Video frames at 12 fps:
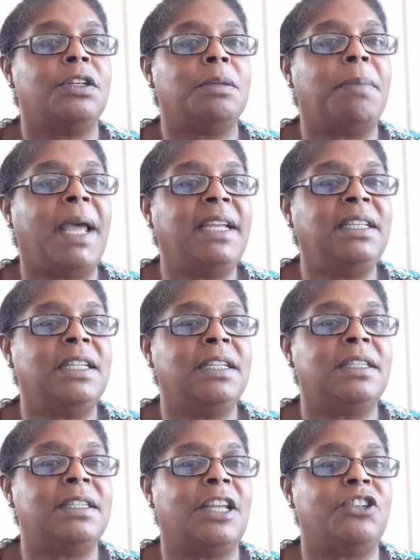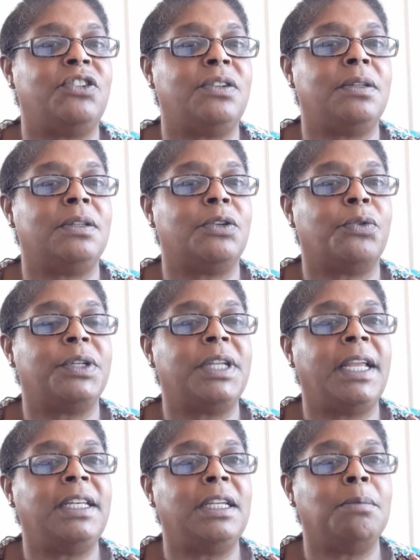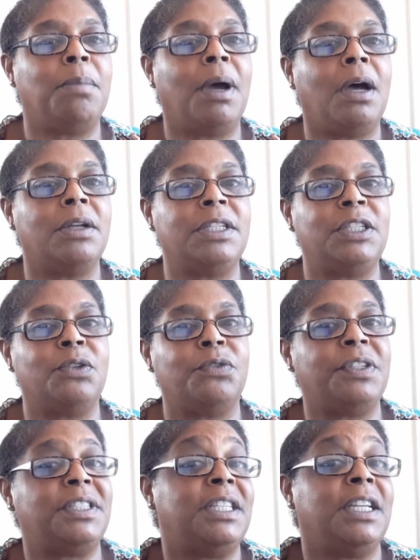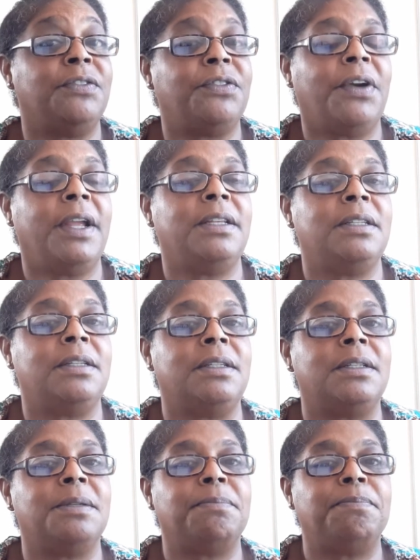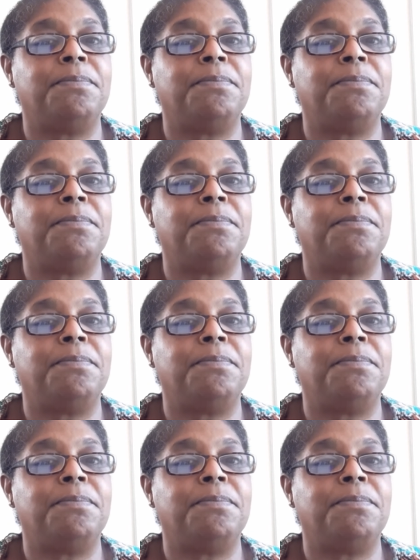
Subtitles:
to painting sessions or attending parties or visiting friends.